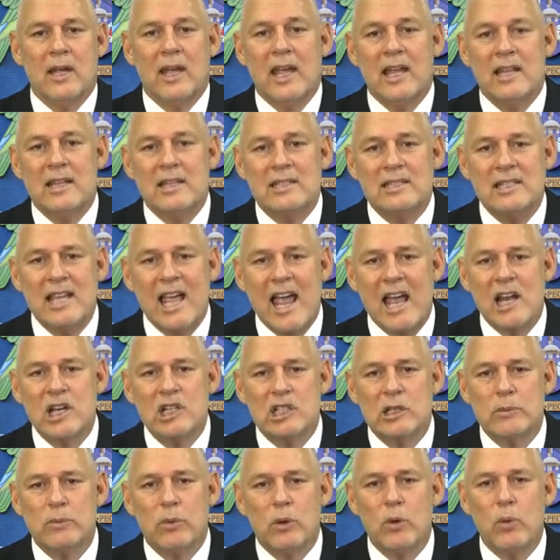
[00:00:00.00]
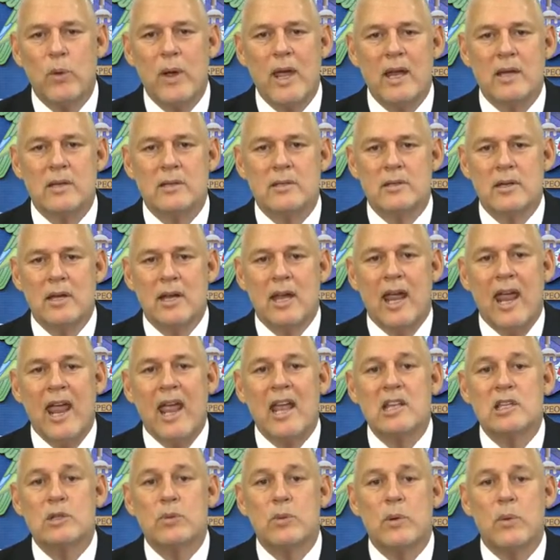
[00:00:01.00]
in tangible ways.
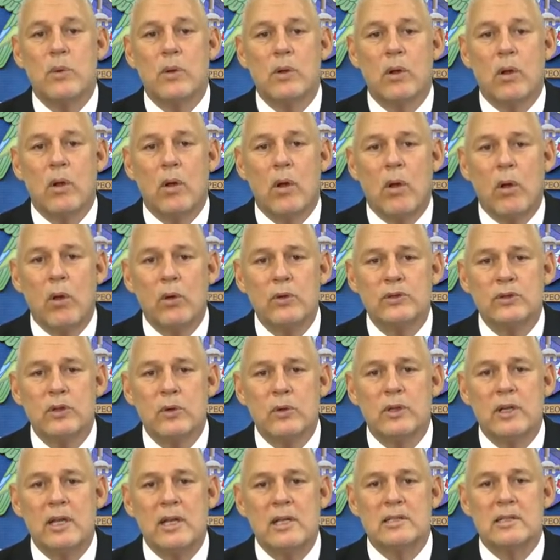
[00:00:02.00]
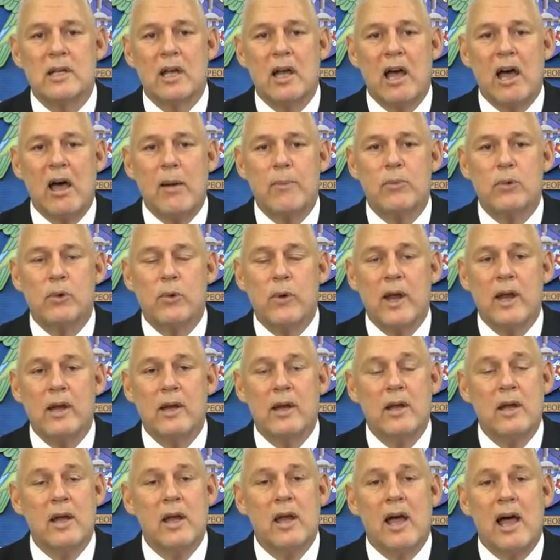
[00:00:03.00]
Hence, we will also need to
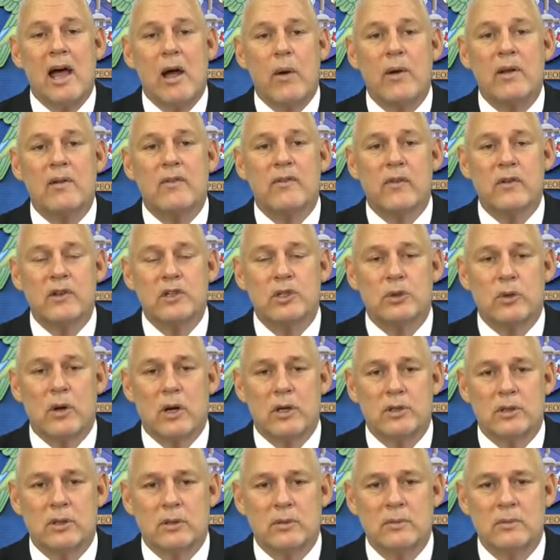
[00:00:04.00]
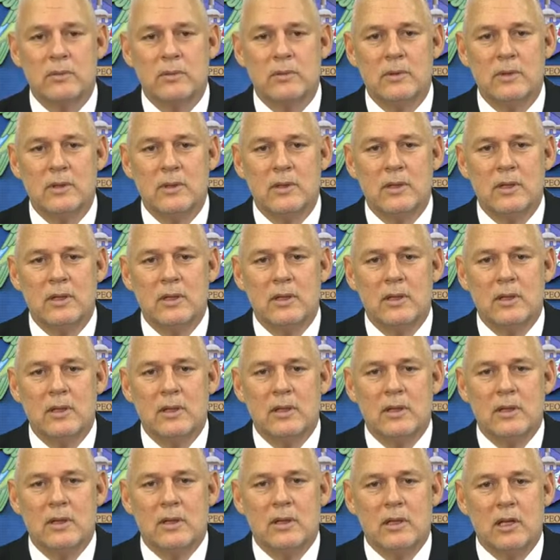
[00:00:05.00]
upgrade our infrastructure.
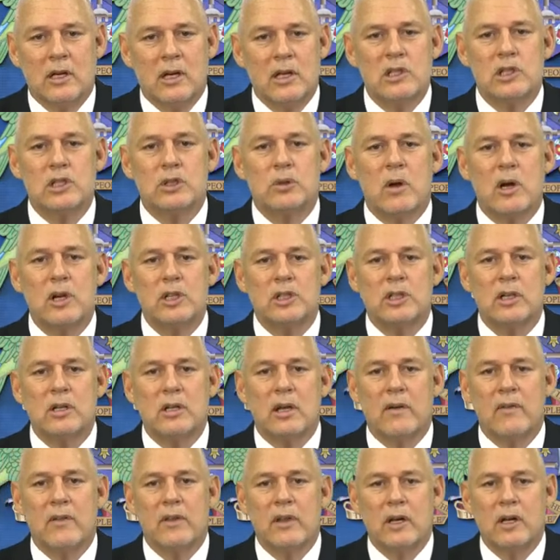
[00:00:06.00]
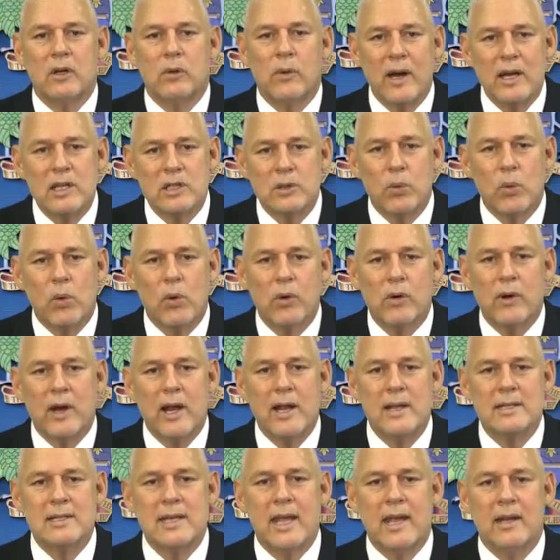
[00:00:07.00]
The construction of the Grace water
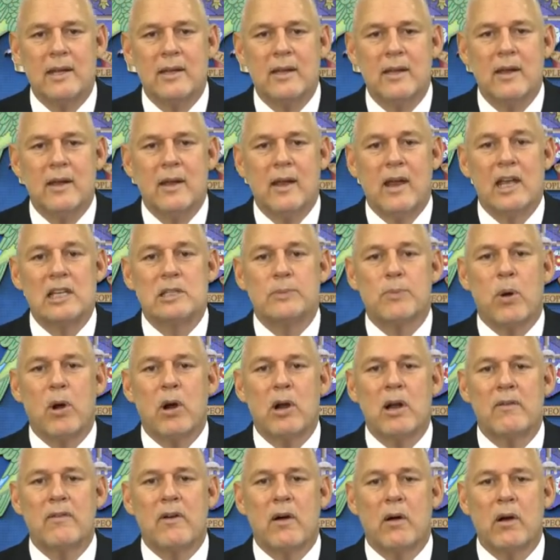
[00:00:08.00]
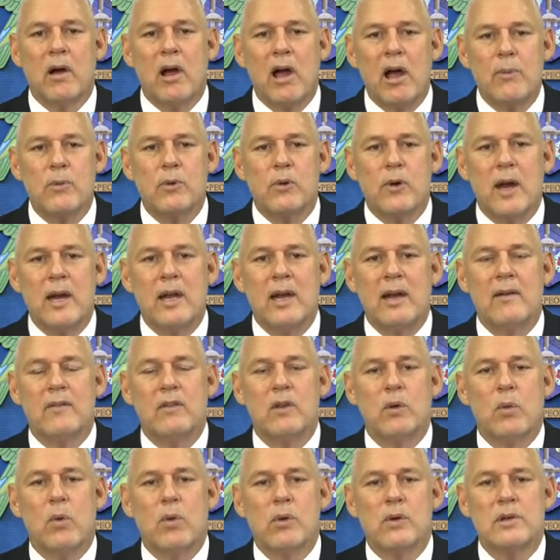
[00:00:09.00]
intake is part of our upgrading of
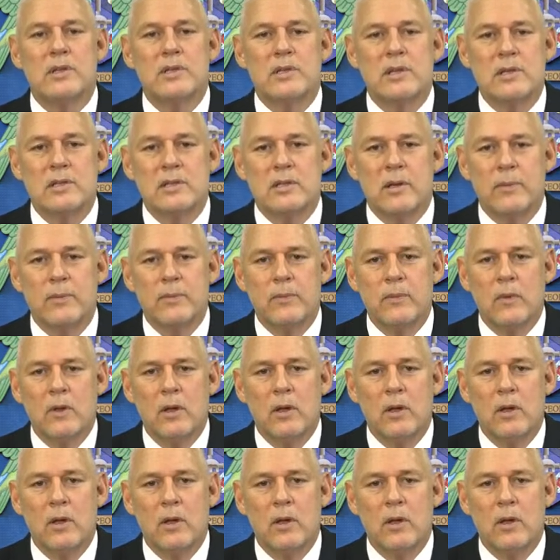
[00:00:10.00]
the water system.